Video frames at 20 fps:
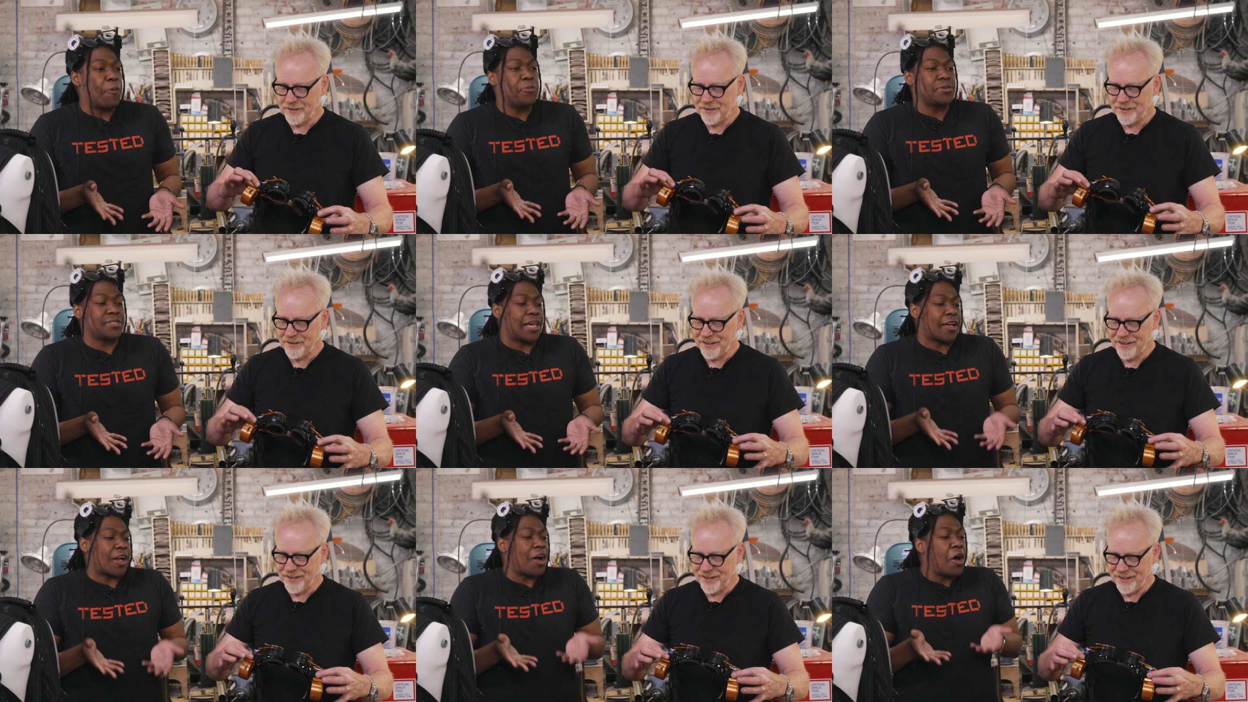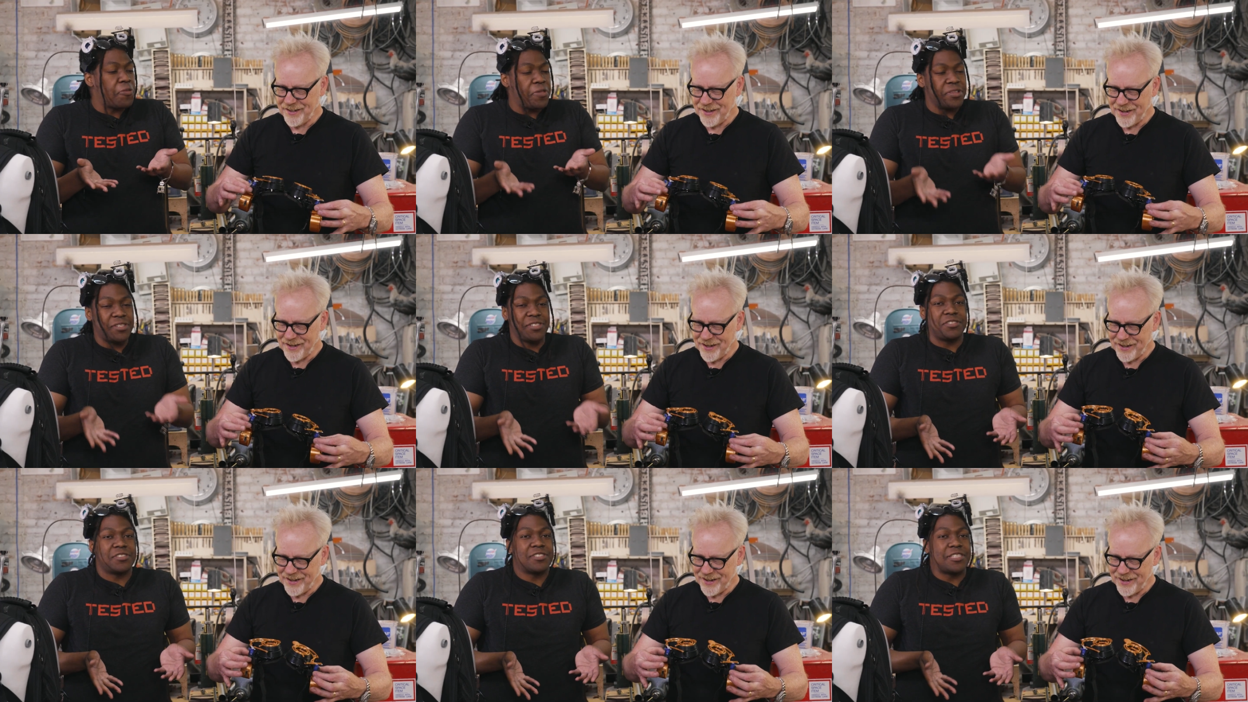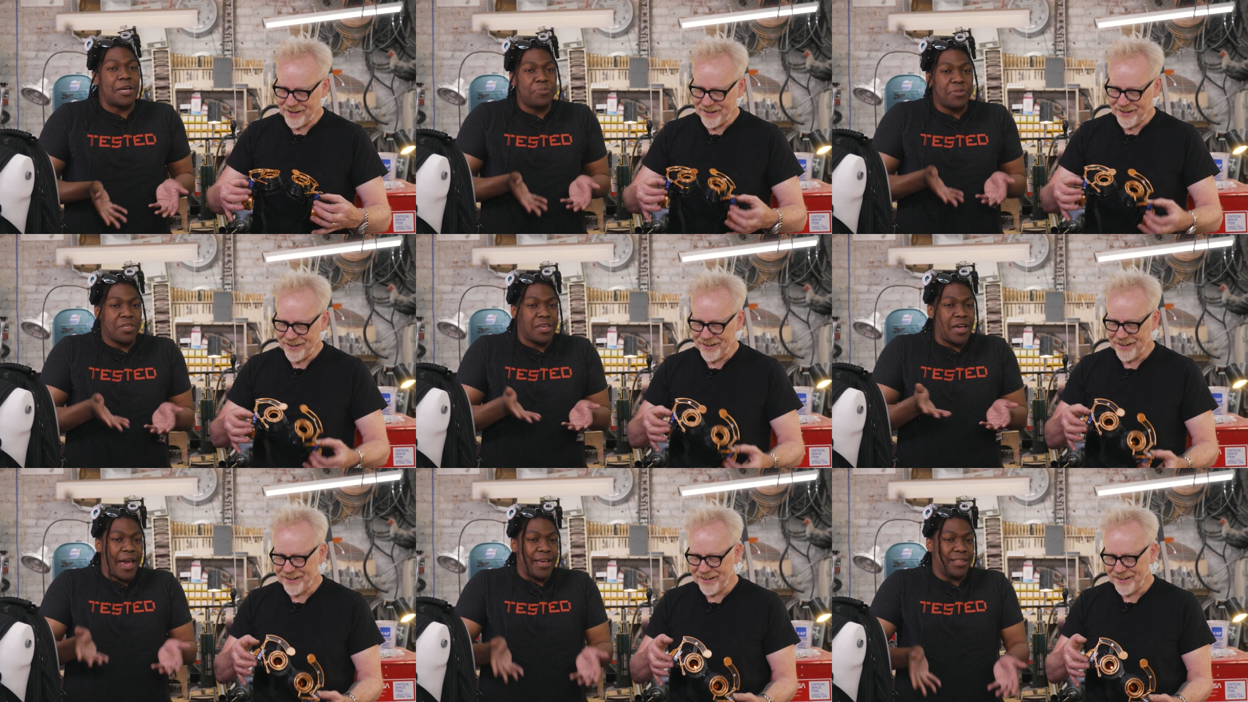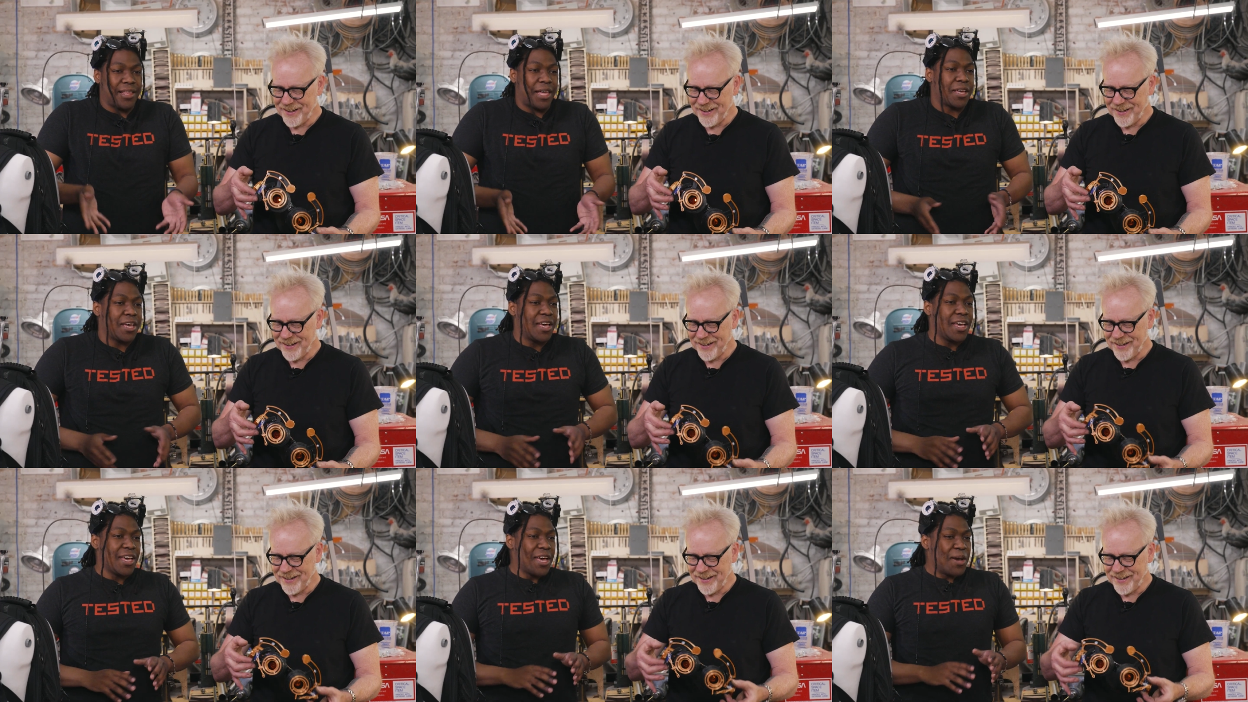Speaker 1: I was like, oh, this is just something I
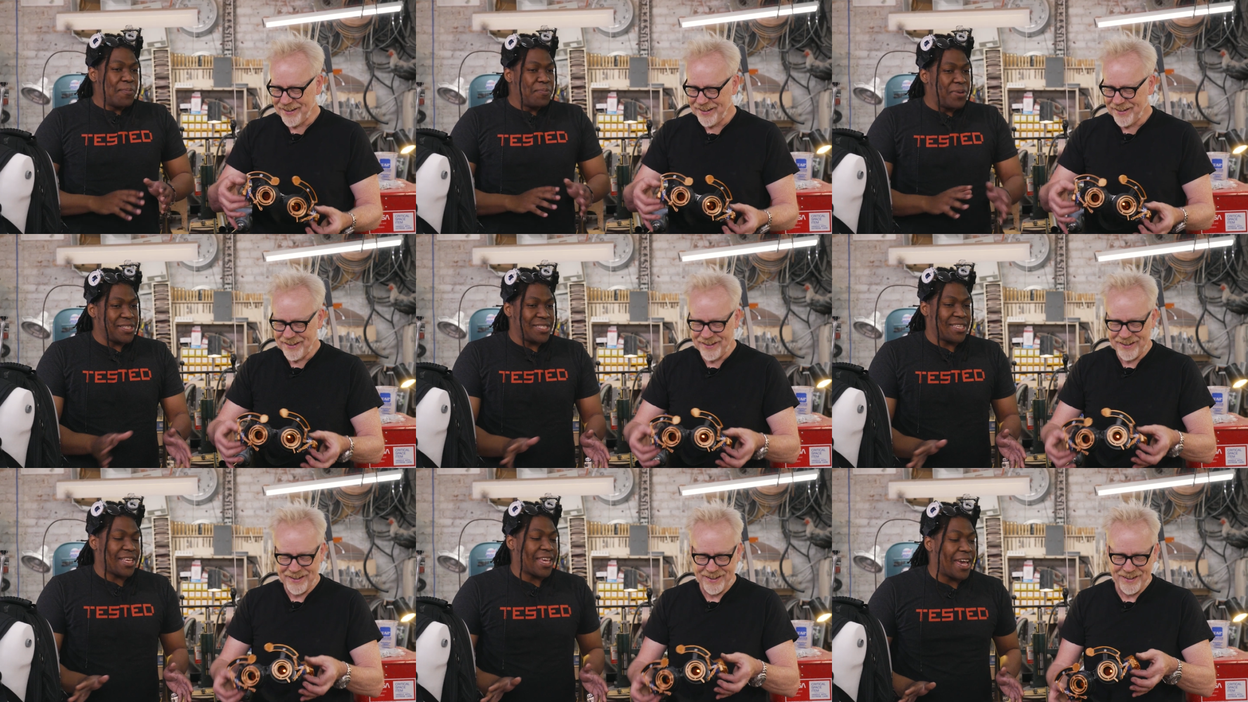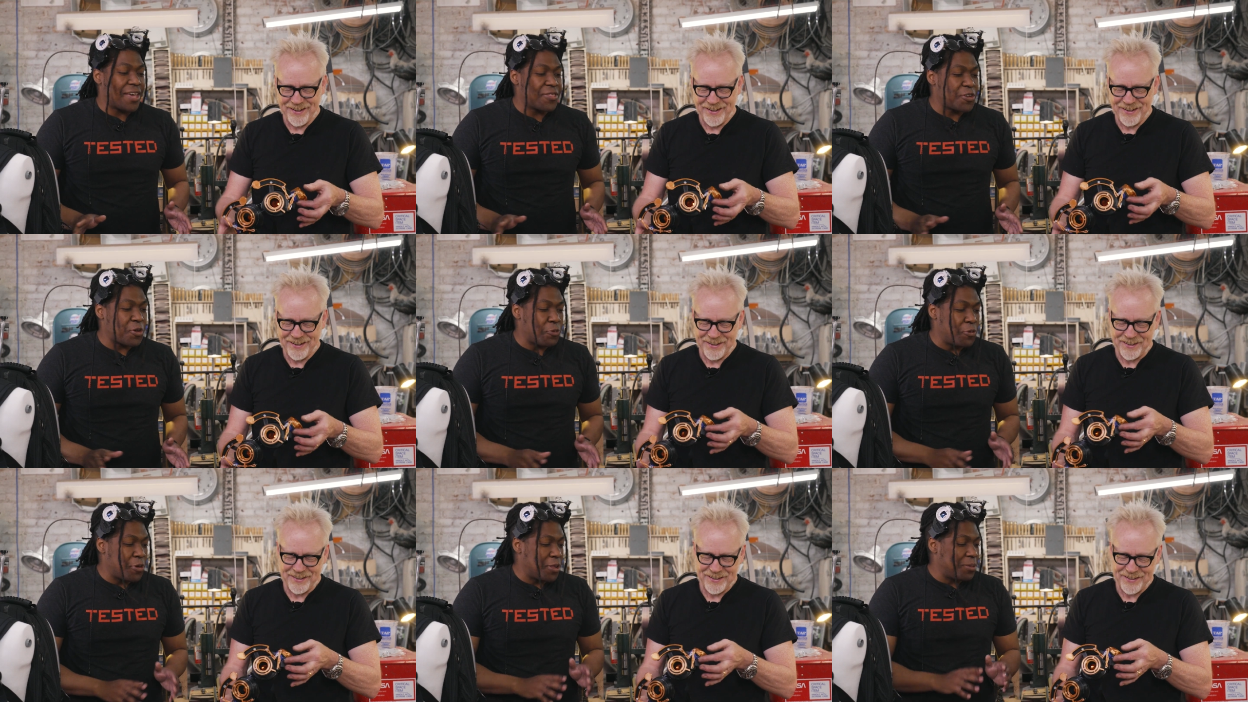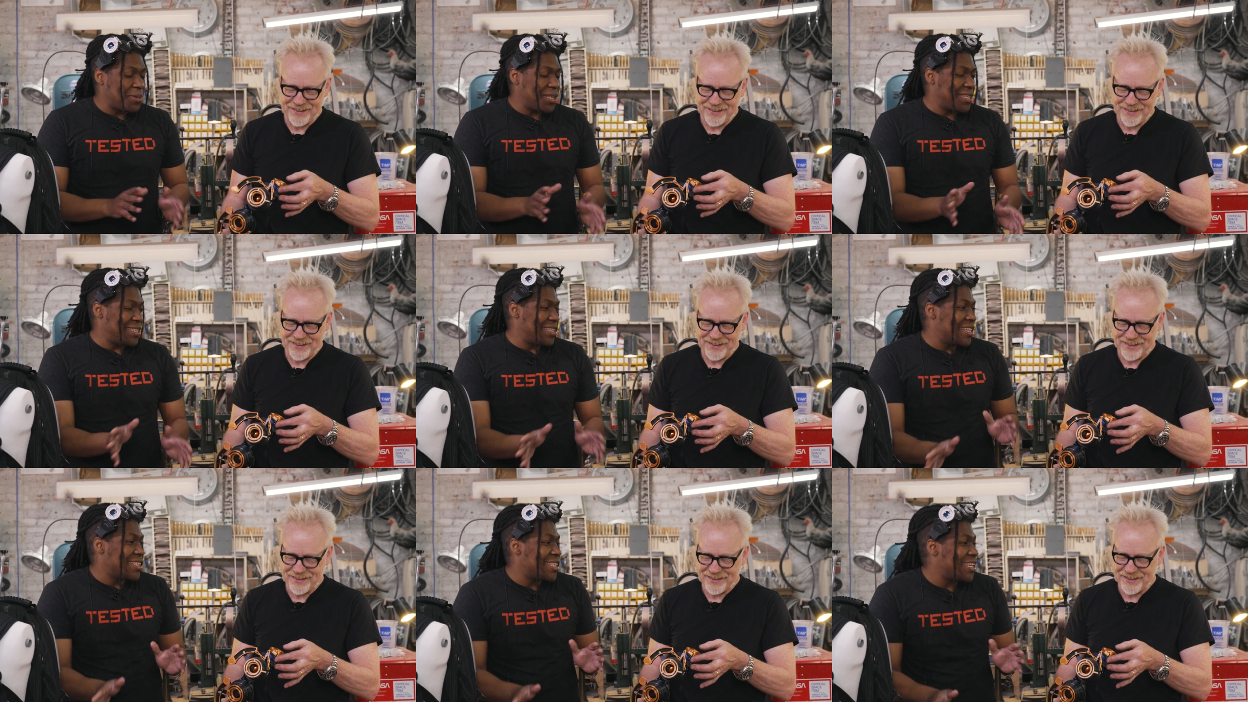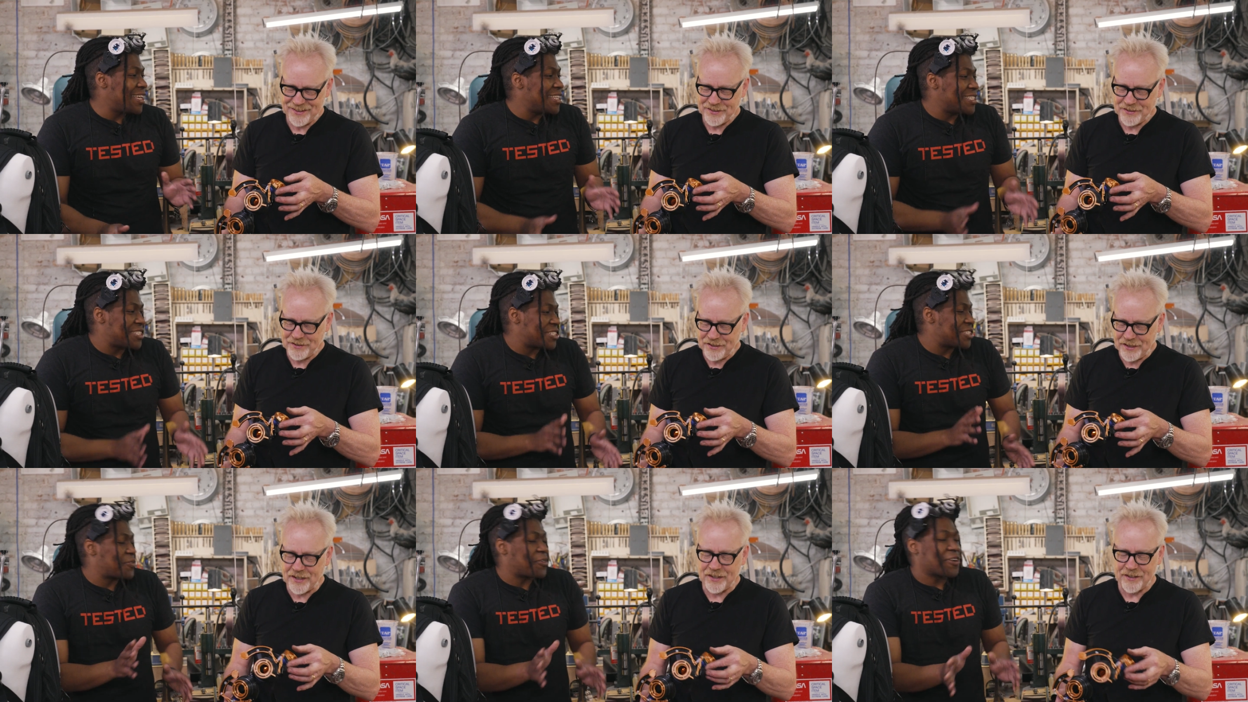like put together willy
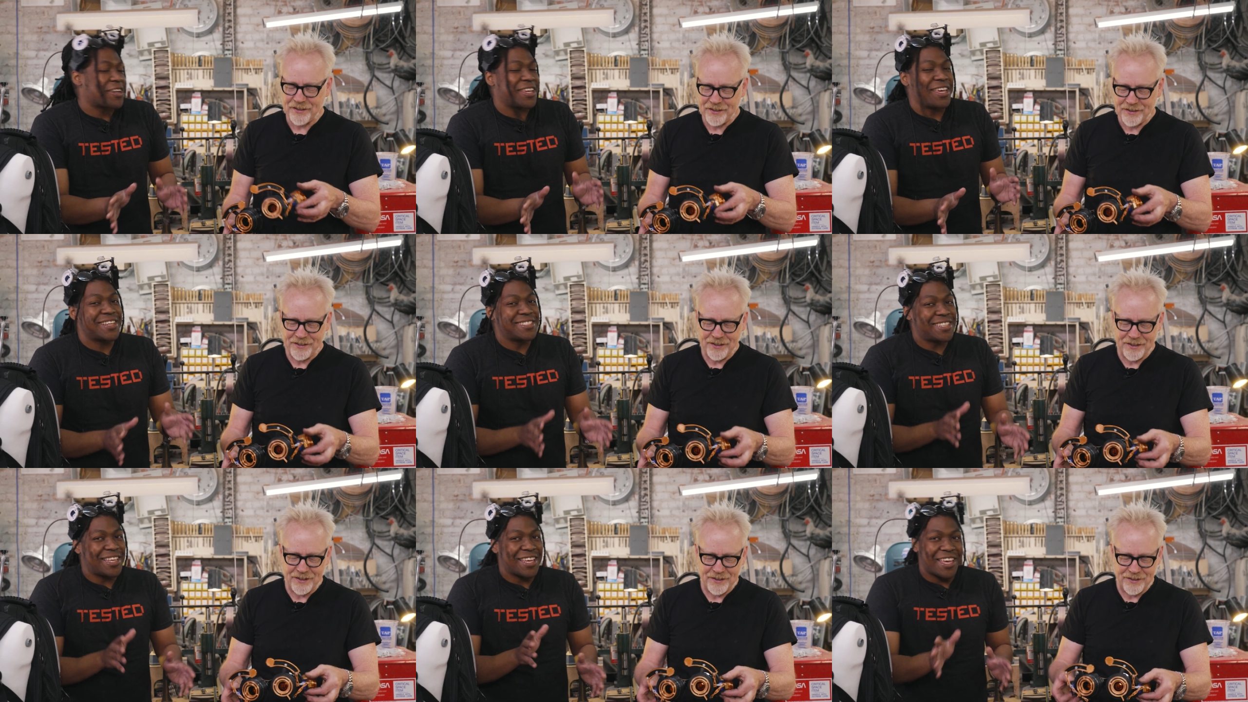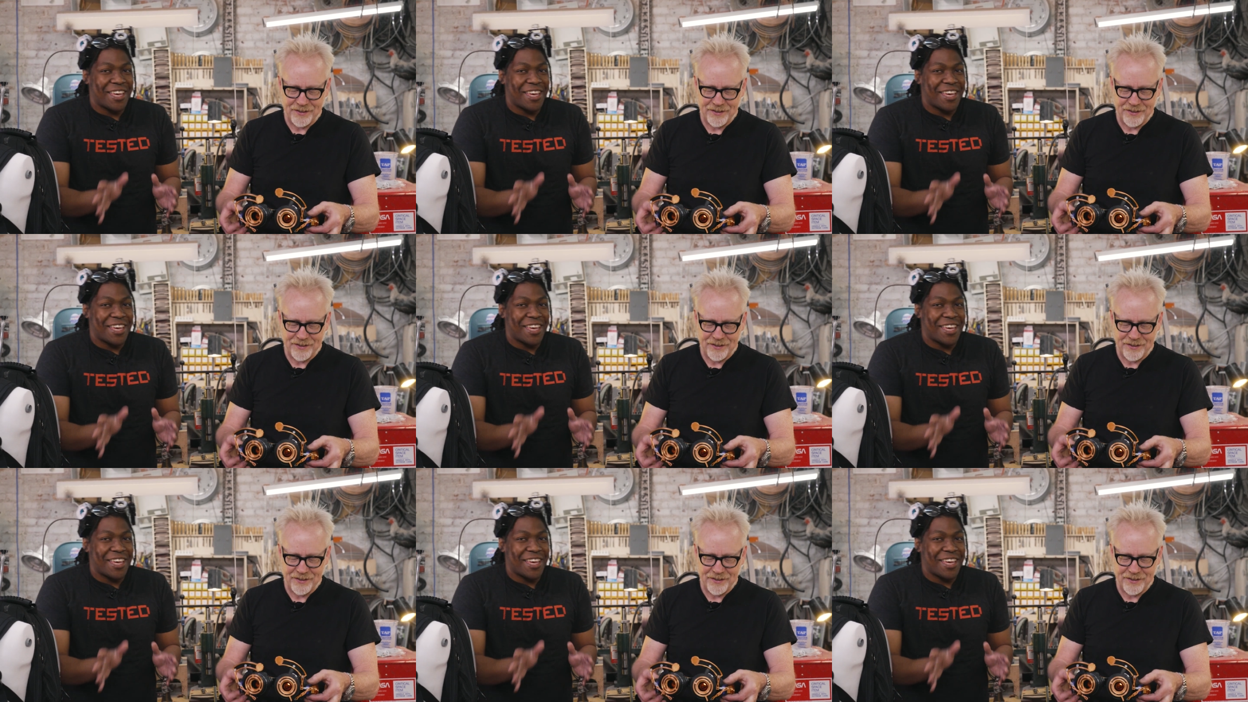nilly just yeah, for kicks yeah.